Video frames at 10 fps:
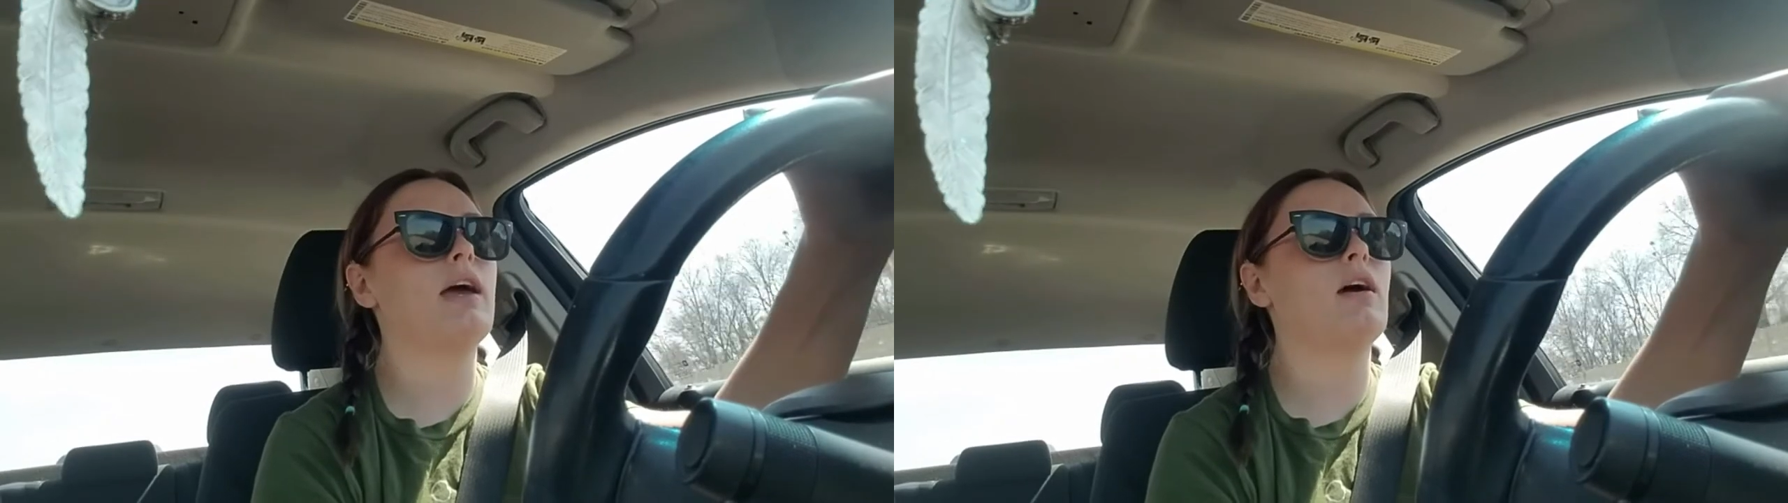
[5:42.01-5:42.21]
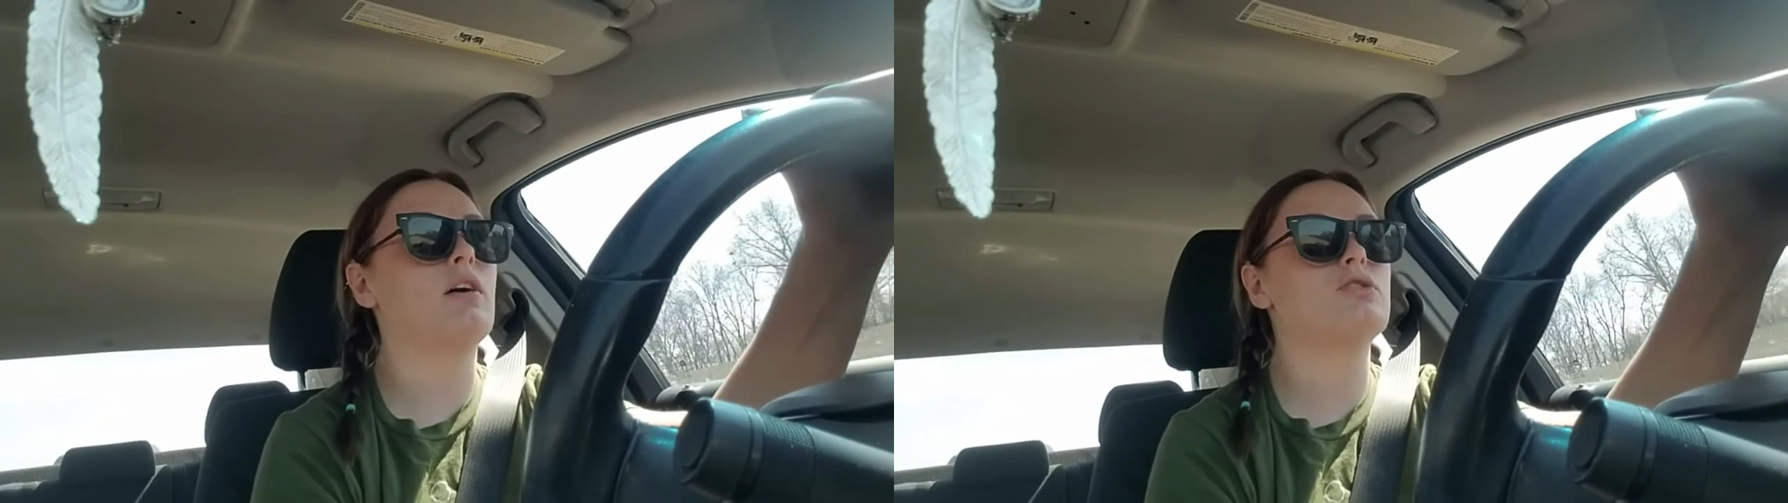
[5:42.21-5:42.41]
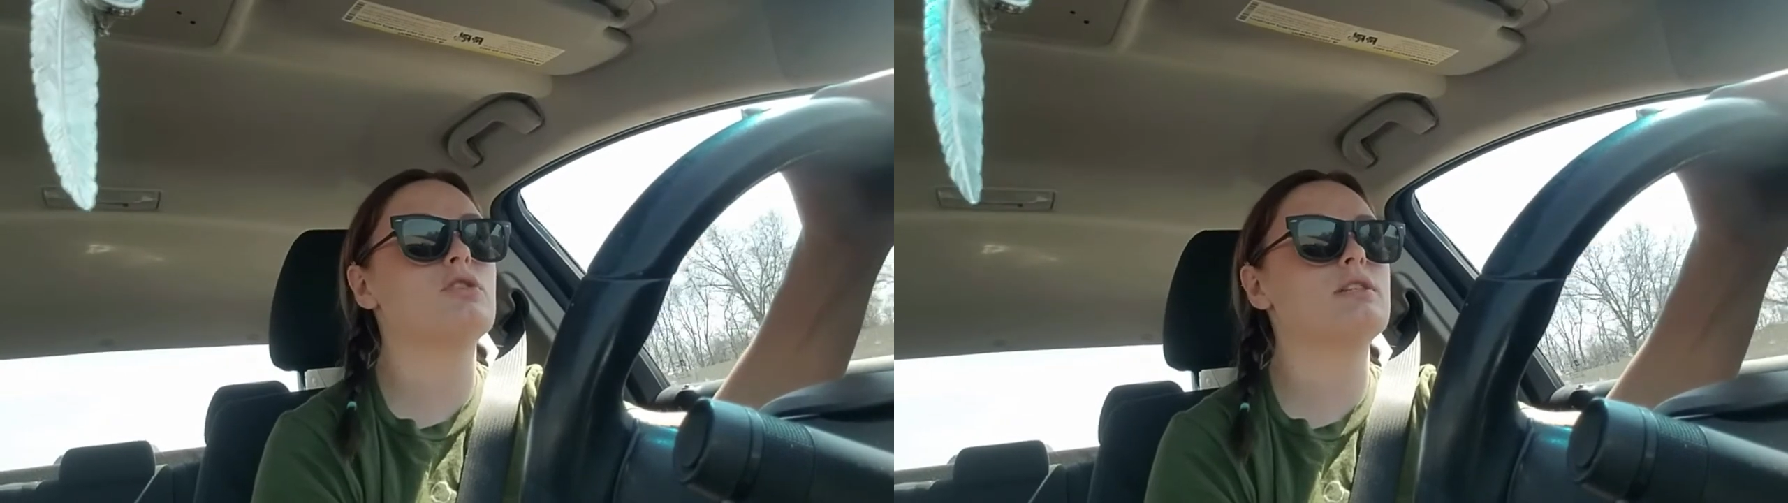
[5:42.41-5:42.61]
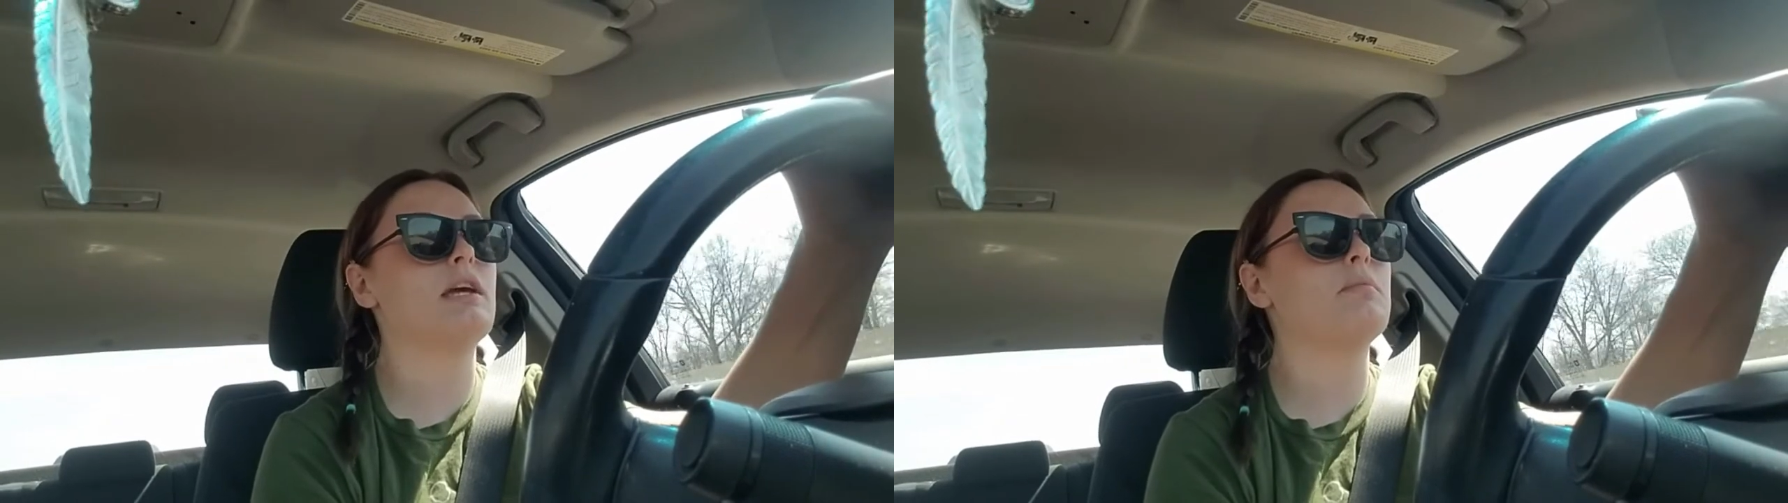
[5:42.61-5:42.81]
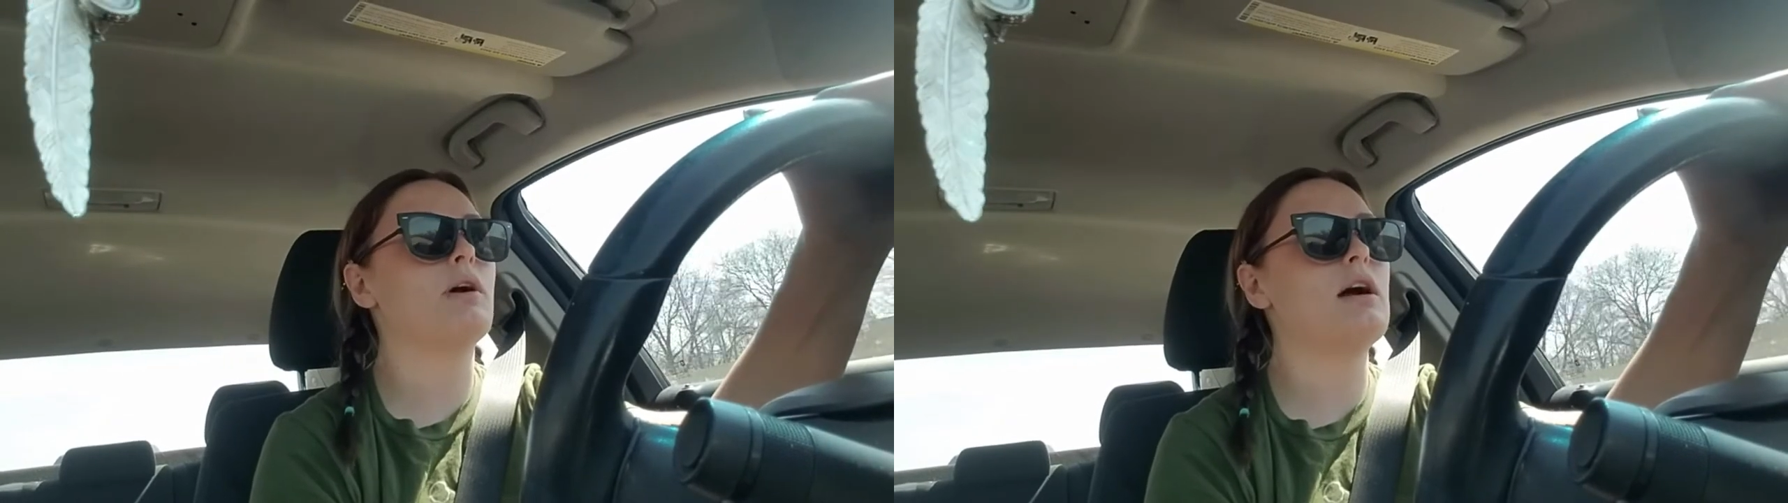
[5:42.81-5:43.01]
100 day
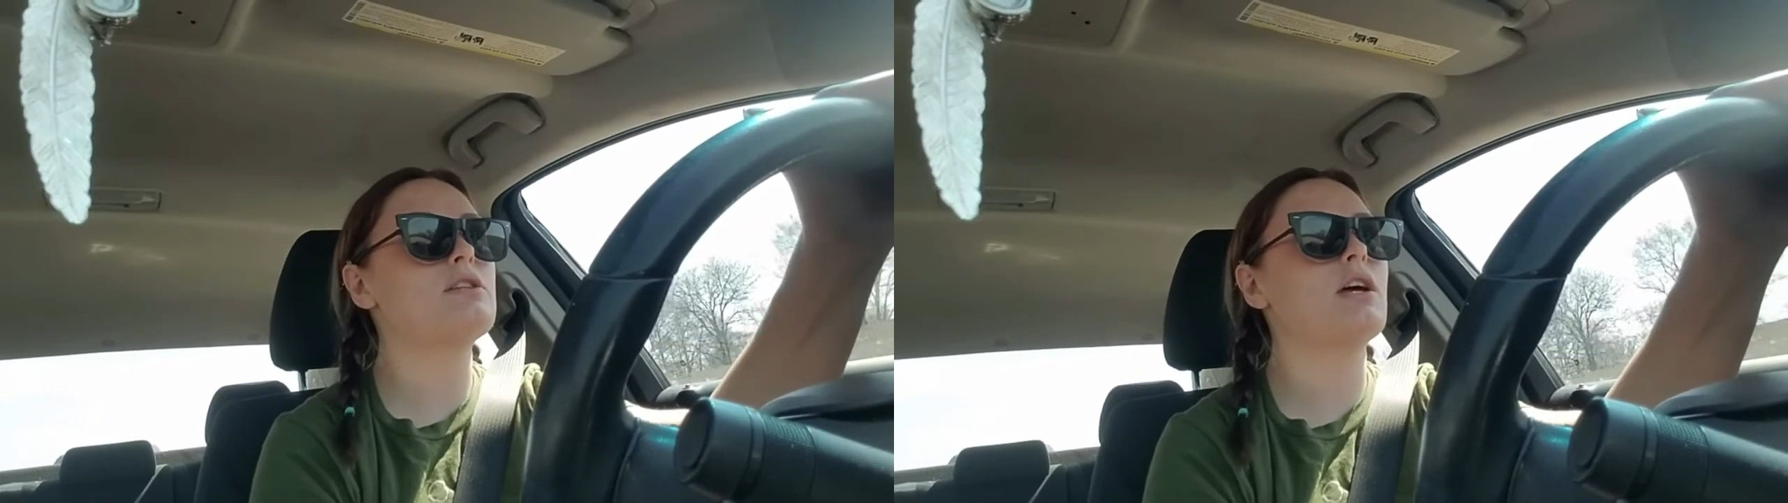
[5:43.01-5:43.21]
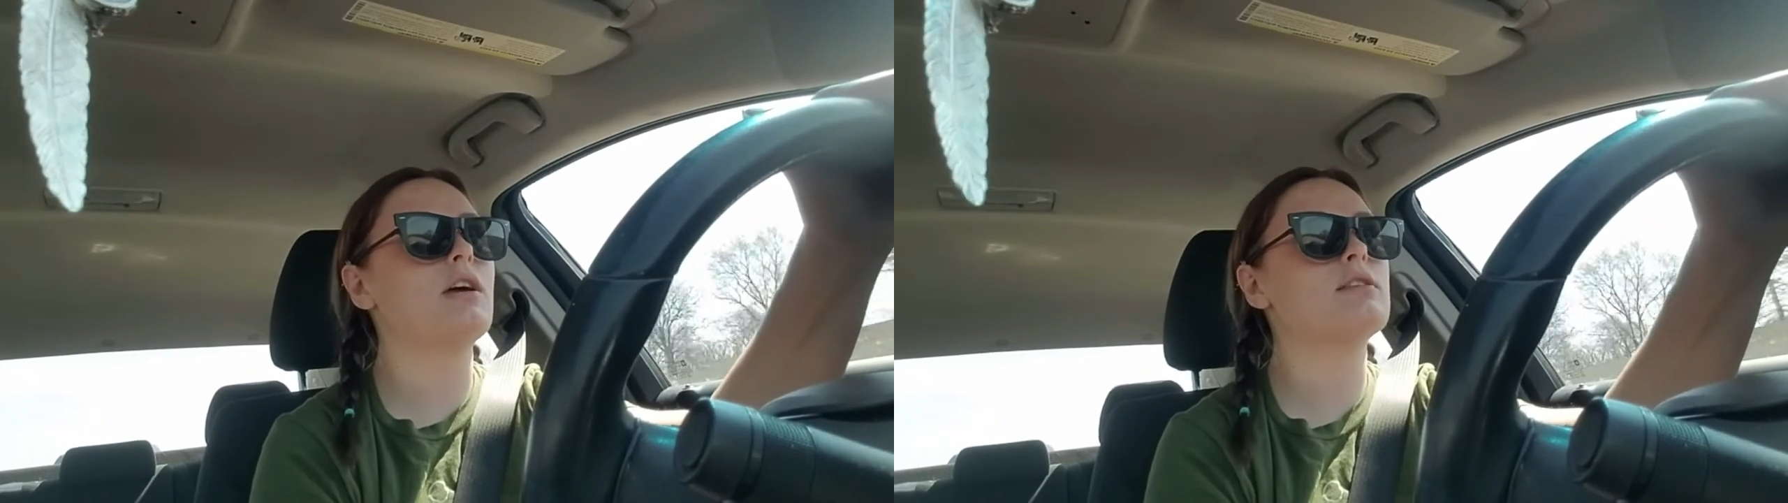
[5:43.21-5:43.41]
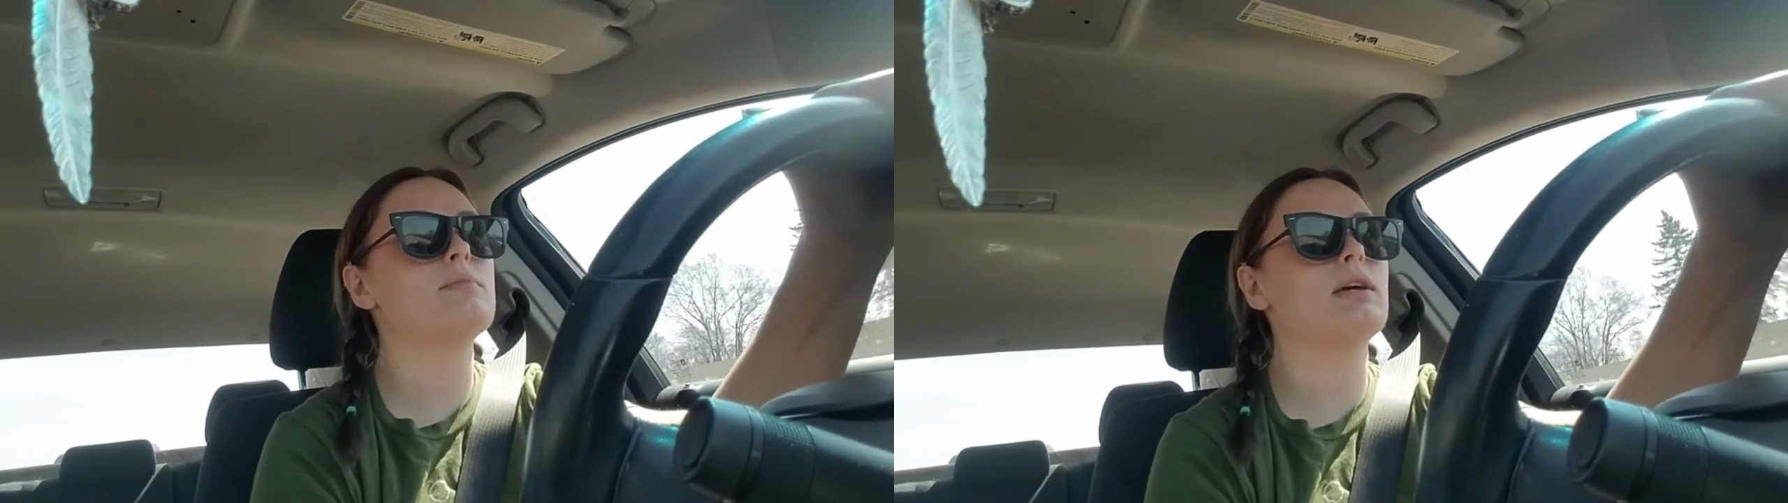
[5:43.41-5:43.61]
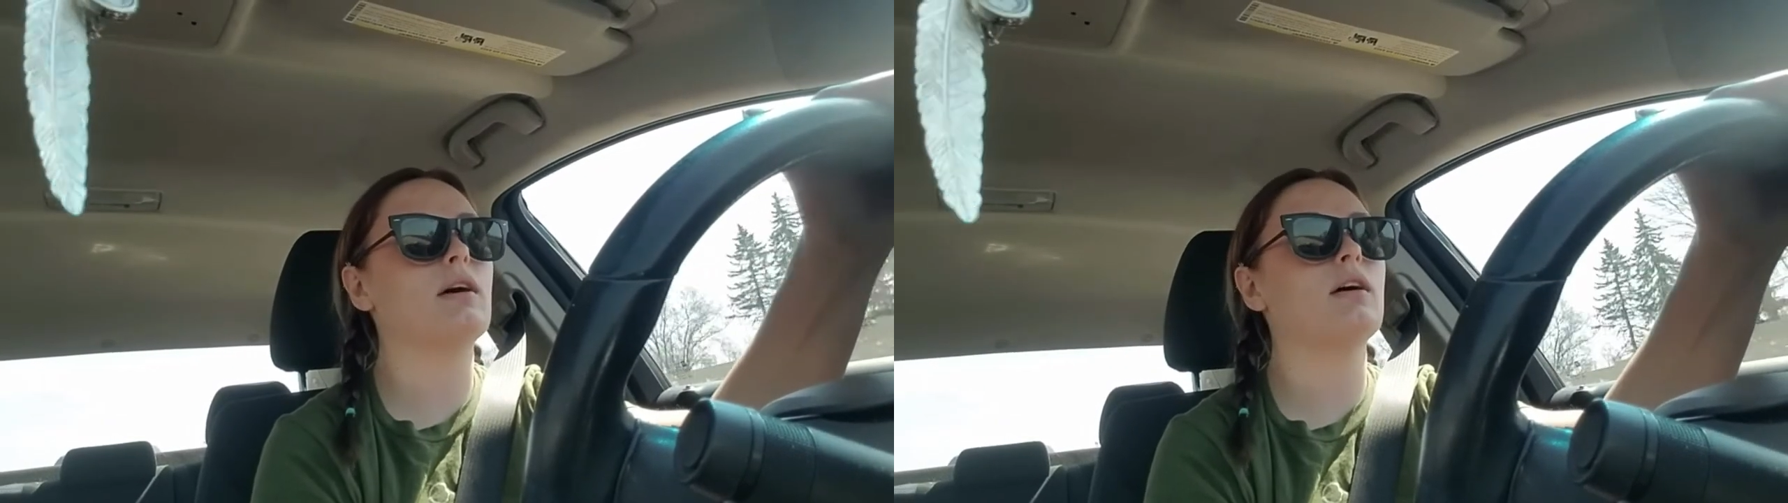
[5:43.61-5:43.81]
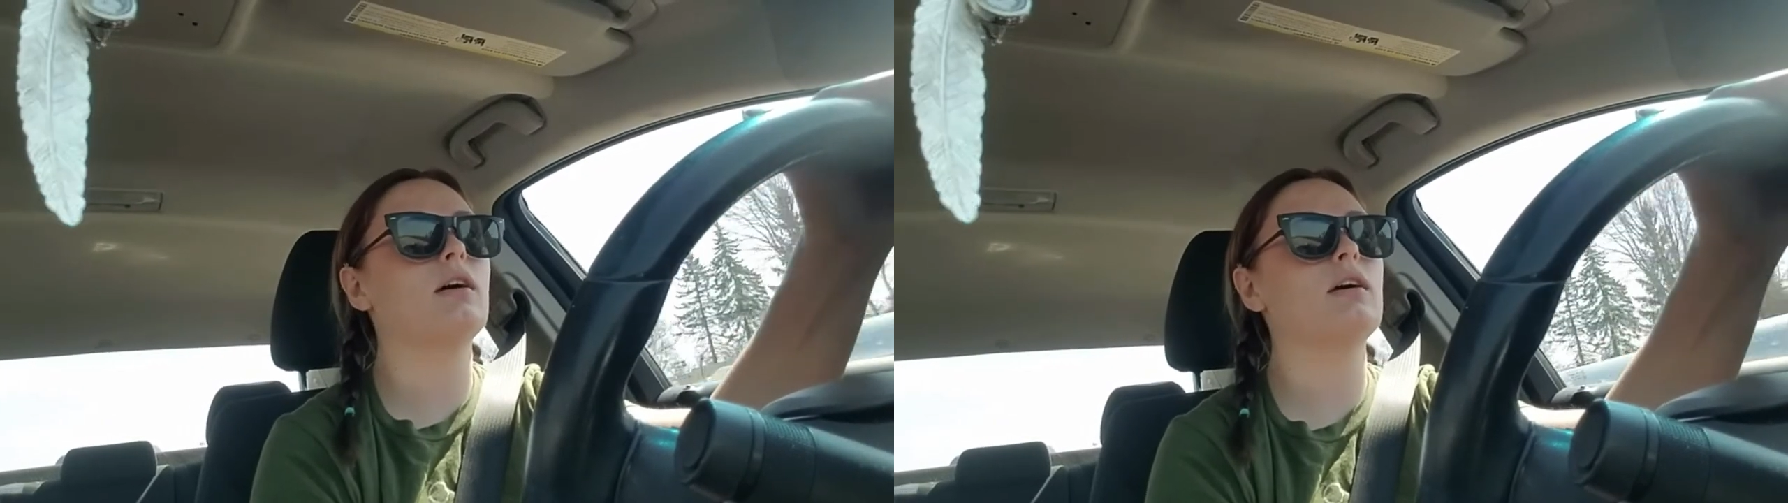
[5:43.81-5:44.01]
project
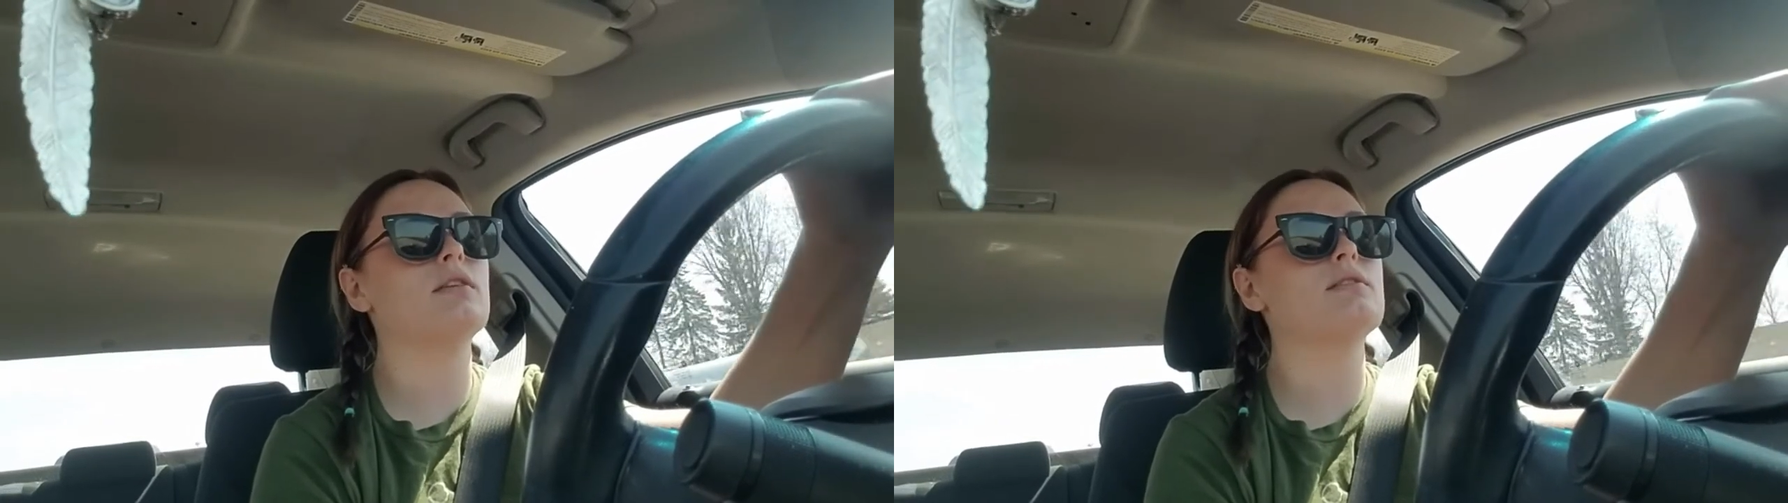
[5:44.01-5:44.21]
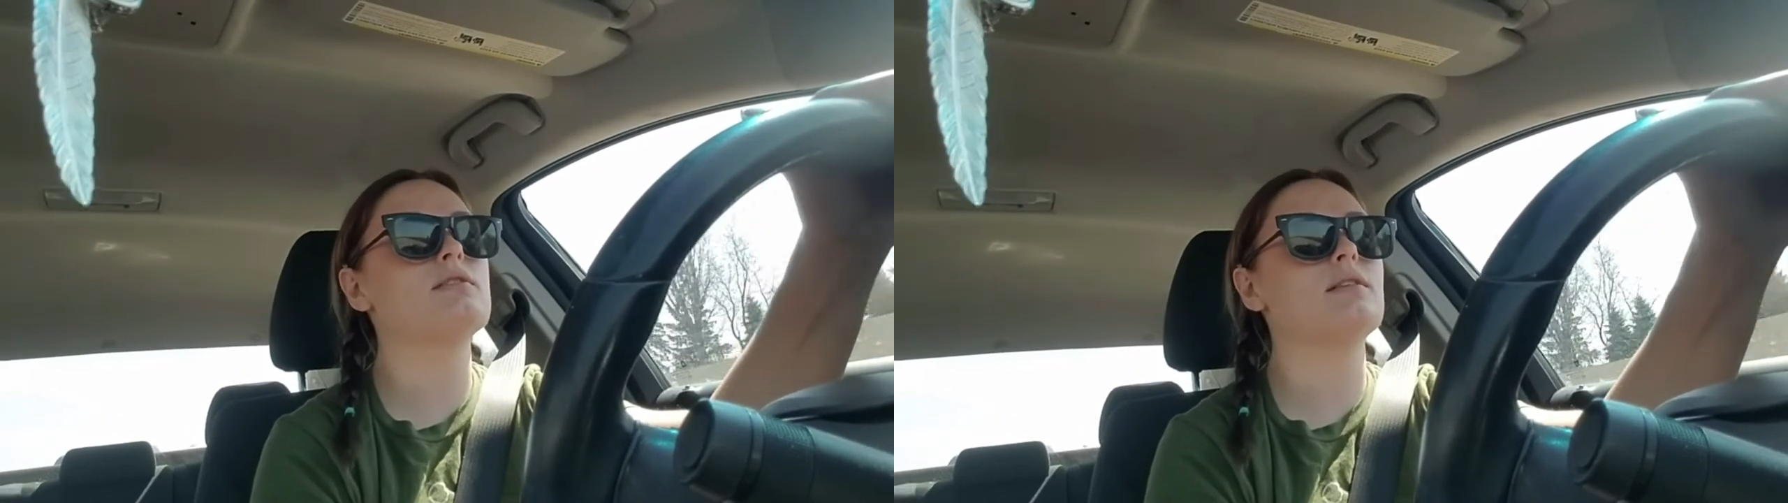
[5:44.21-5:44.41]
because